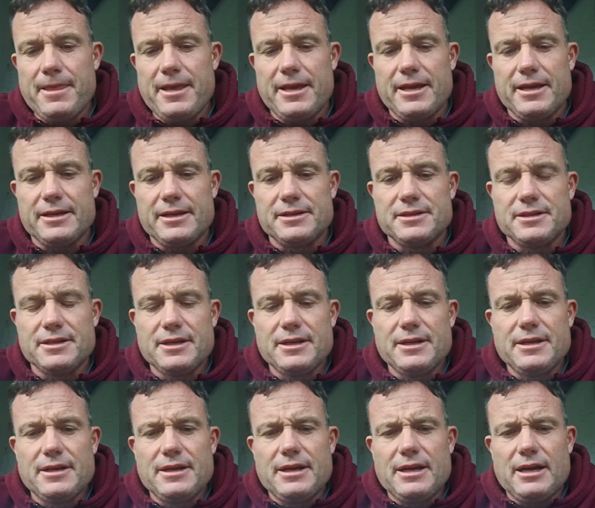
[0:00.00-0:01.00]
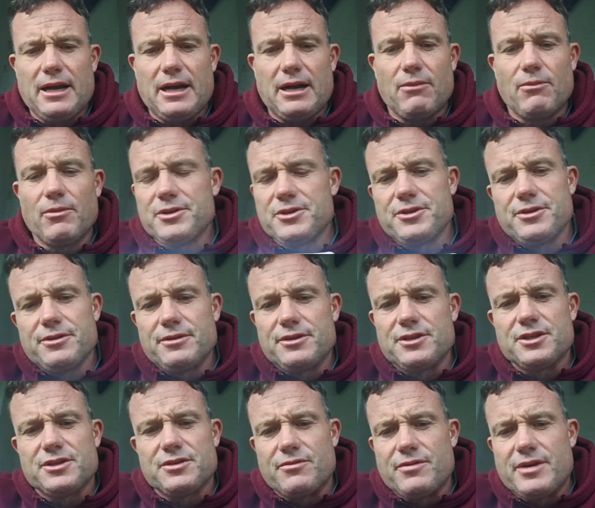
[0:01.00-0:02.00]
And I want to
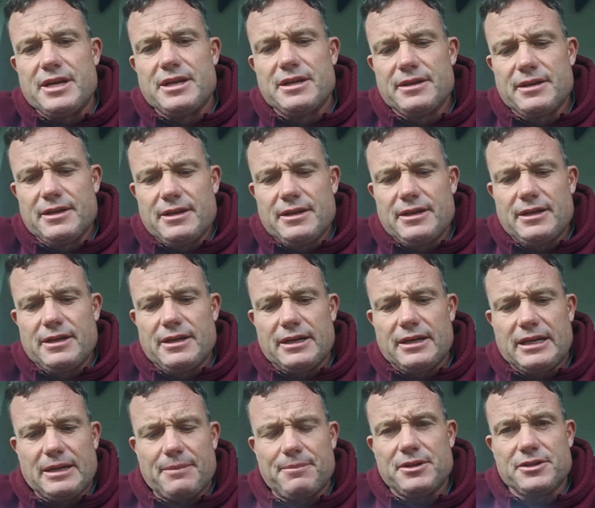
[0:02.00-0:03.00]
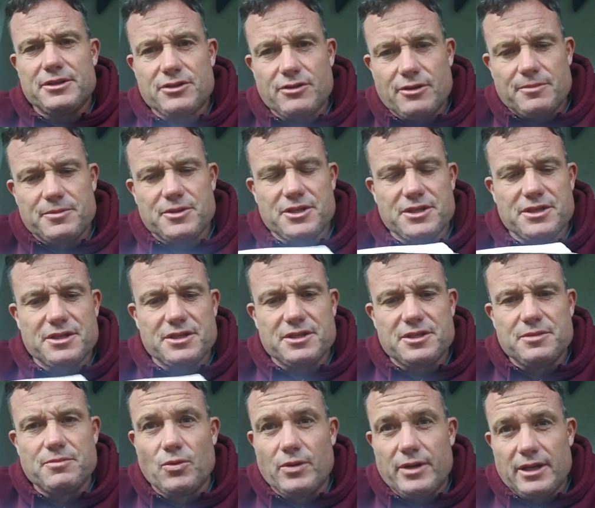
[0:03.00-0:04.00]
just read a couple of scriptures this
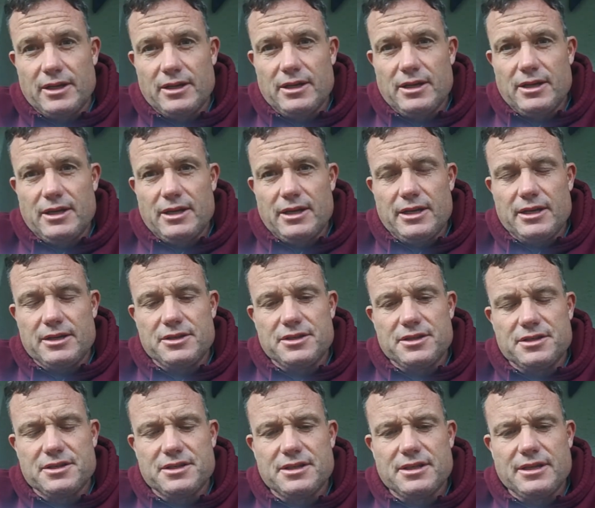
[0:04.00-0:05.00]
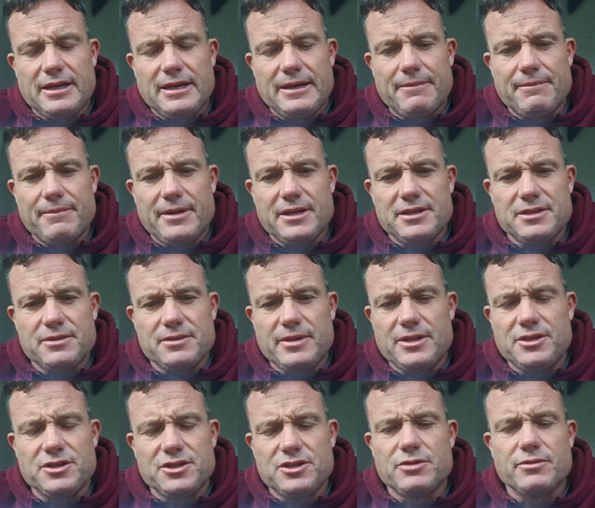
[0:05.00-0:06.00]
morning, and just as we
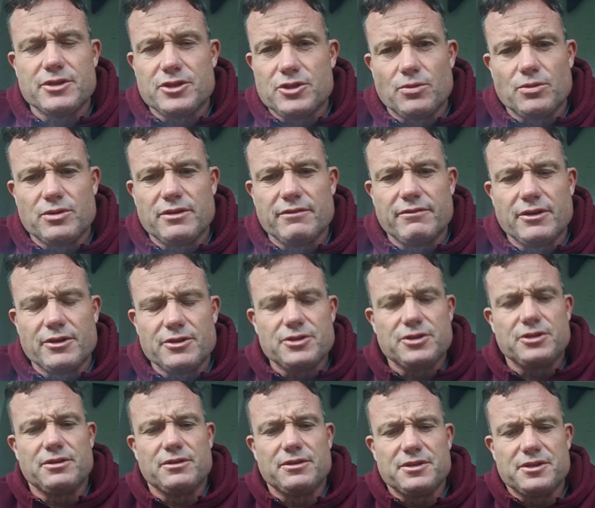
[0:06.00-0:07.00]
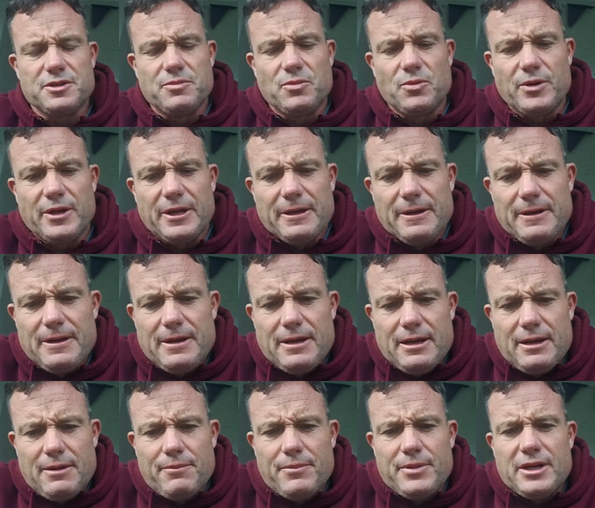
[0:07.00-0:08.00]
just do a short devotional this morning.
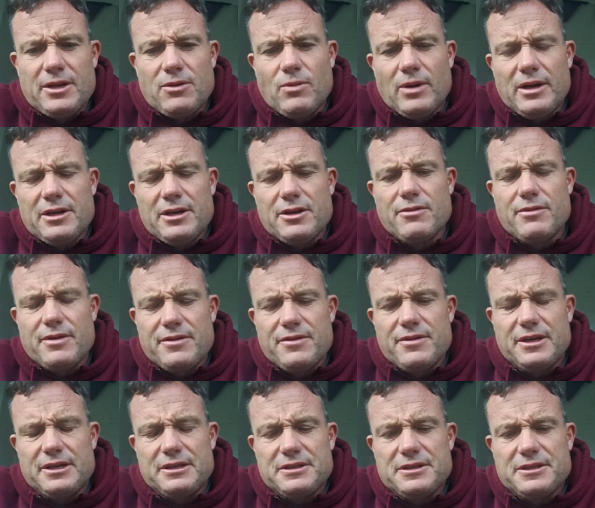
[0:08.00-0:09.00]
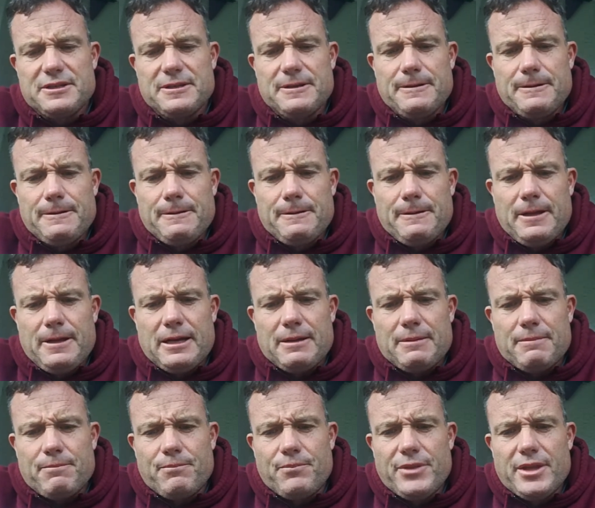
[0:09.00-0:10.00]
But in 1 Corinthians
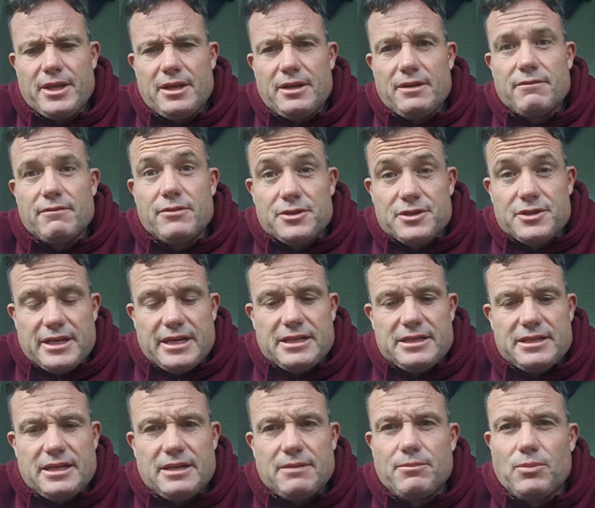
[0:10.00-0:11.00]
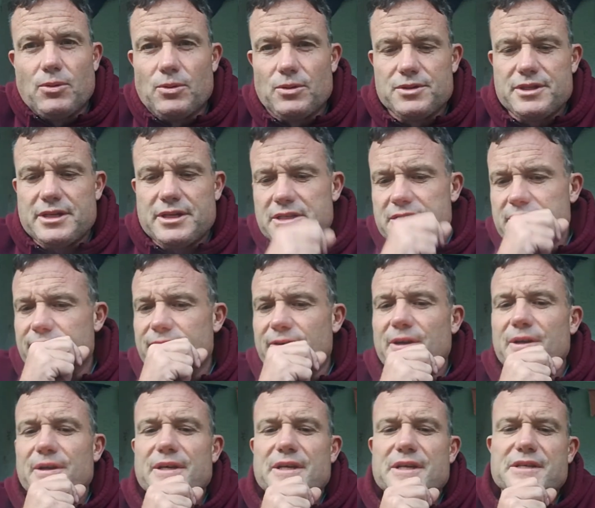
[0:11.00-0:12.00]
verse 18, Paul says the
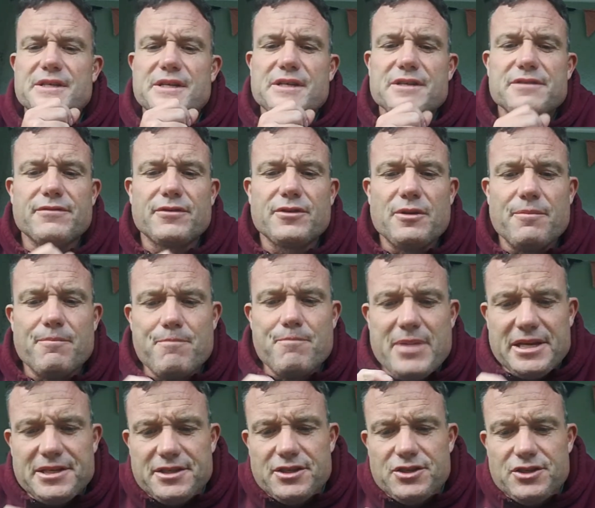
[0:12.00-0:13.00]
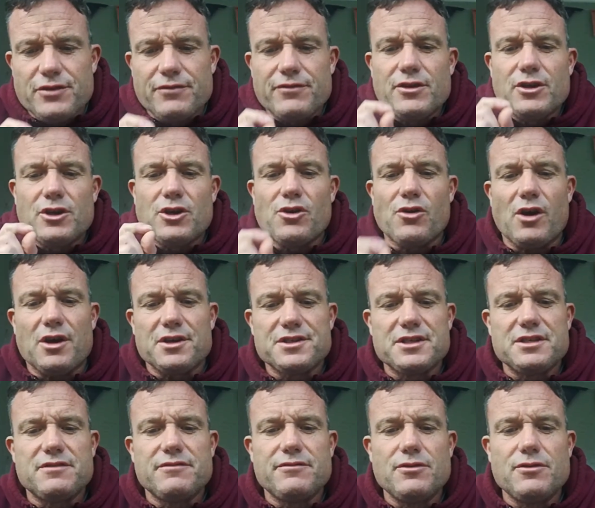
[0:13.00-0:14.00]
following. He says, "For the message of the cross
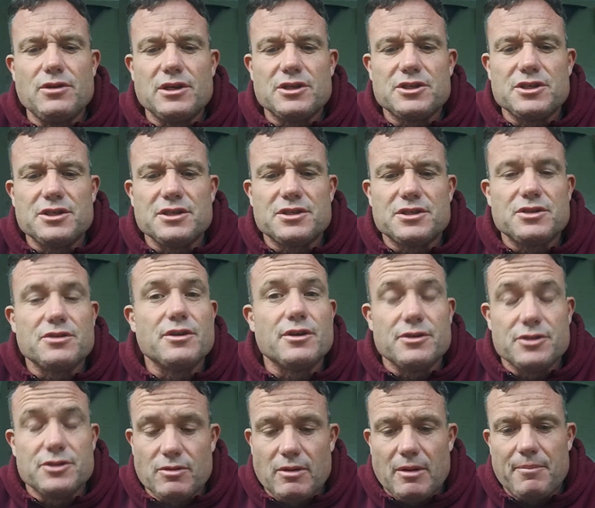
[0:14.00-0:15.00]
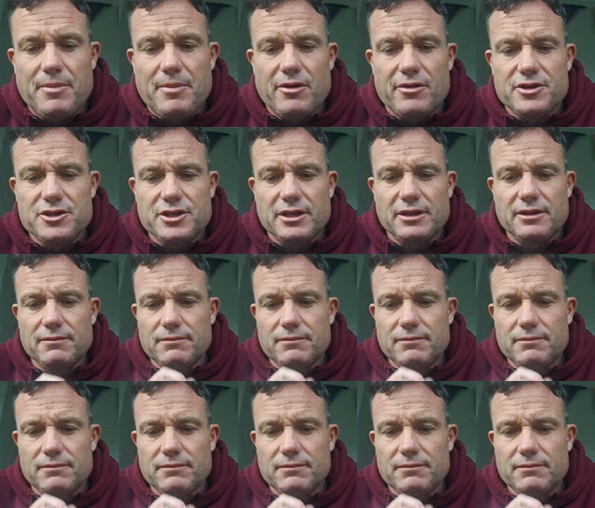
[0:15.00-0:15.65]
is foolishness to those who are perishing,